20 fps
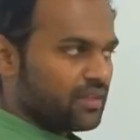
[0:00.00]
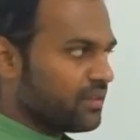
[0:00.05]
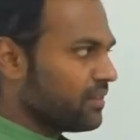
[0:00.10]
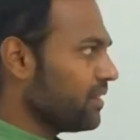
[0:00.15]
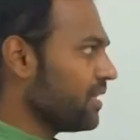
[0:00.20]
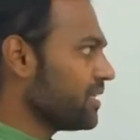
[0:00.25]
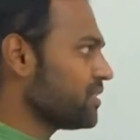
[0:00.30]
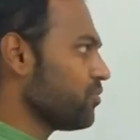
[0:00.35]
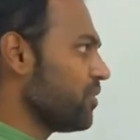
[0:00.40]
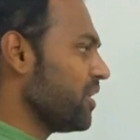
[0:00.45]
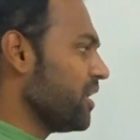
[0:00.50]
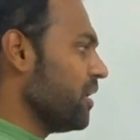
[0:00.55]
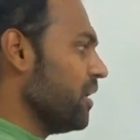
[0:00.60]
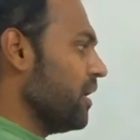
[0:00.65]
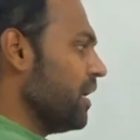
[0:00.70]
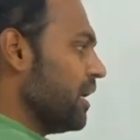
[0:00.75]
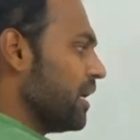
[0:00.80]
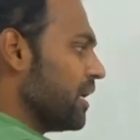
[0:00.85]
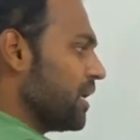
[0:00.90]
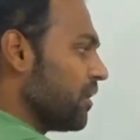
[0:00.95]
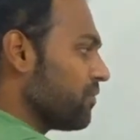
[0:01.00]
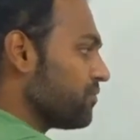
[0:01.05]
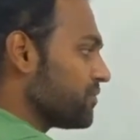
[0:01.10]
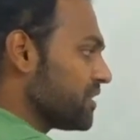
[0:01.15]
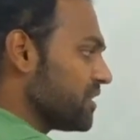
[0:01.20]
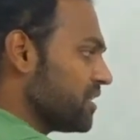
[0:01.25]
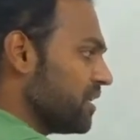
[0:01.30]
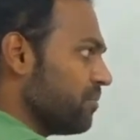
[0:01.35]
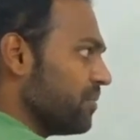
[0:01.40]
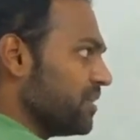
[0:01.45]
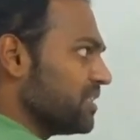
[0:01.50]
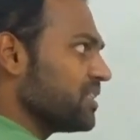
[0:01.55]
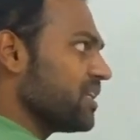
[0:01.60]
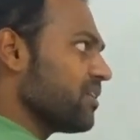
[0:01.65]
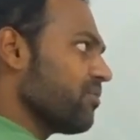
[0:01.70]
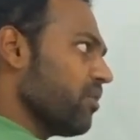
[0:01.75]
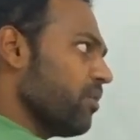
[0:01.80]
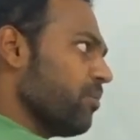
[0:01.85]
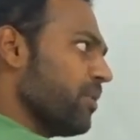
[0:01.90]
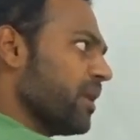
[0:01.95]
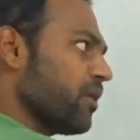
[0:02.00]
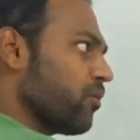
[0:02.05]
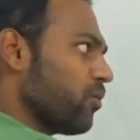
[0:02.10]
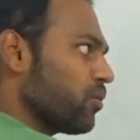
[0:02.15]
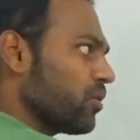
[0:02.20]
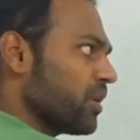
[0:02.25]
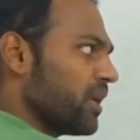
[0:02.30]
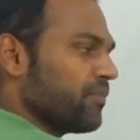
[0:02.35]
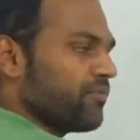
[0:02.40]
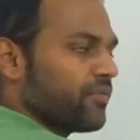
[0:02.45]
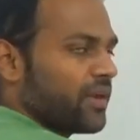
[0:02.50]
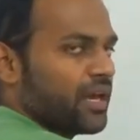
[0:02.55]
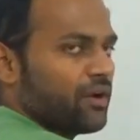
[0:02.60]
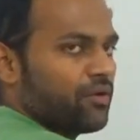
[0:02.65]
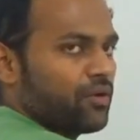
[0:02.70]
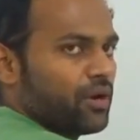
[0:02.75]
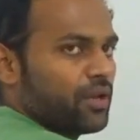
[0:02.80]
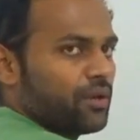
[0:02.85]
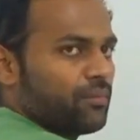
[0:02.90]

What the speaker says: That's why FC means it will be equal to FA only,